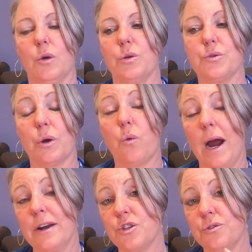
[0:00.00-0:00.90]
which
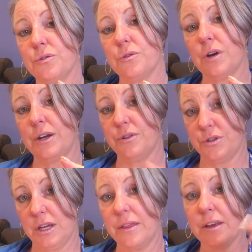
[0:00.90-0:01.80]
requires you to
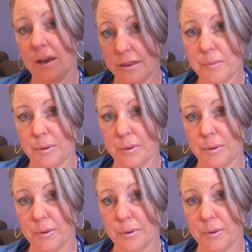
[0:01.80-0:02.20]
understand the other